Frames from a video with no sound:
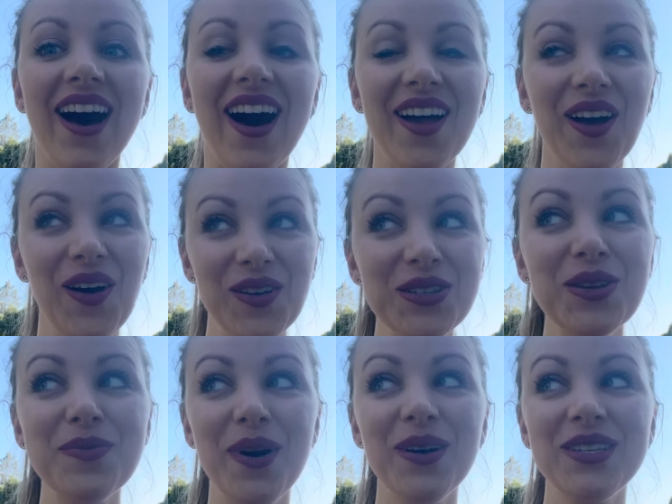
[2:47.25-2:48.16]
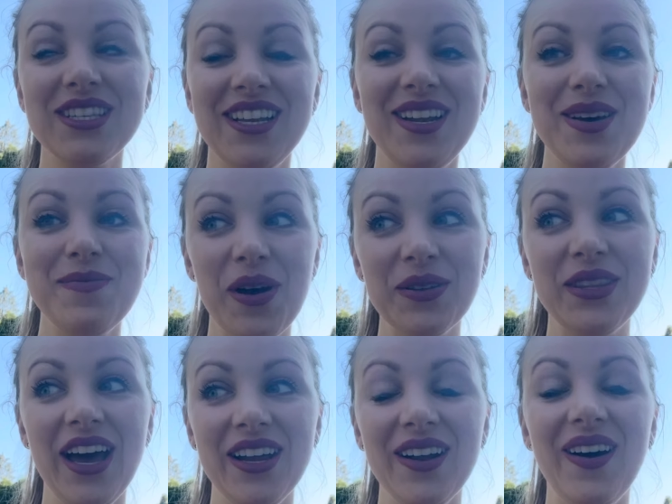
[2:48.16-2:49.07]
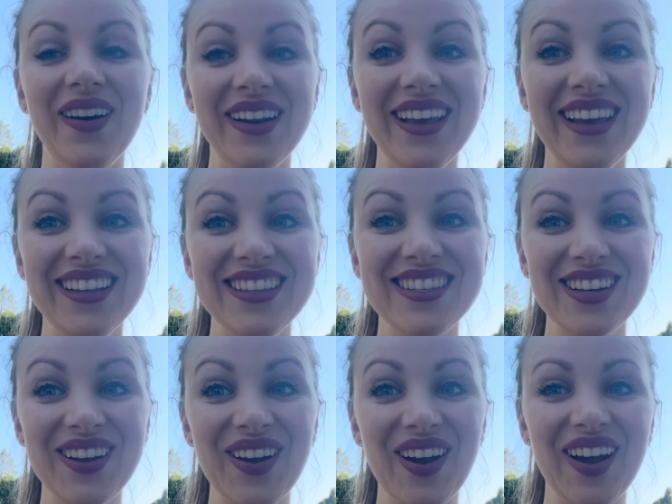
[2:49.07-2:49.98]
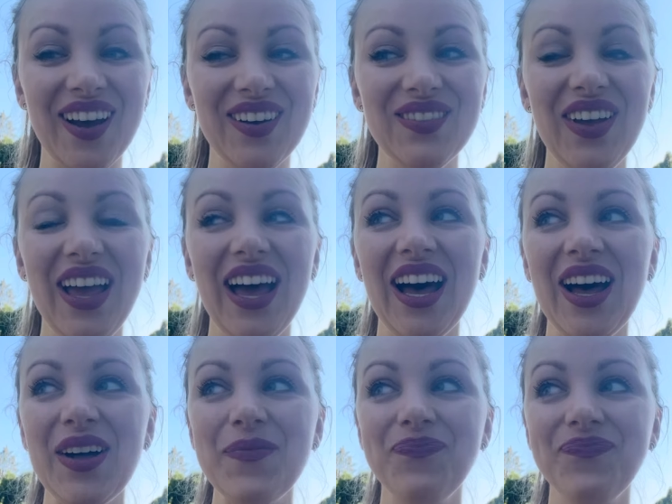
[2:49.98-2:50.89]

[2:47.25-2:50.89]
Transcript: I also posted about that on Instagram um,